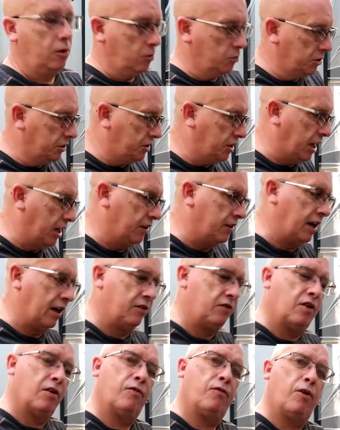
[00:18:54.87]
and we
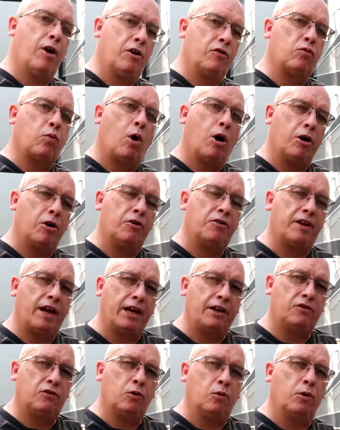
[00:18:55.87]
sanitized our fresh water
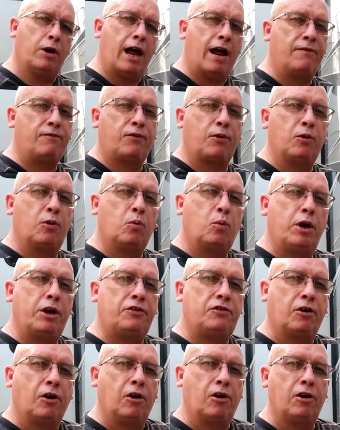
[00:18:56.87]
tank too. Not for the
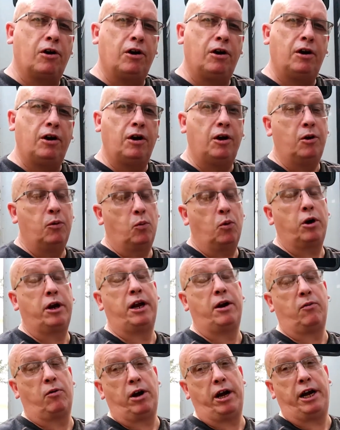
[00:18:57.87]
winter. We're
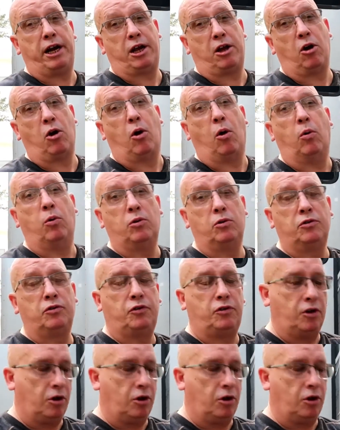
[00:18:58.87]
getting ready to go. So,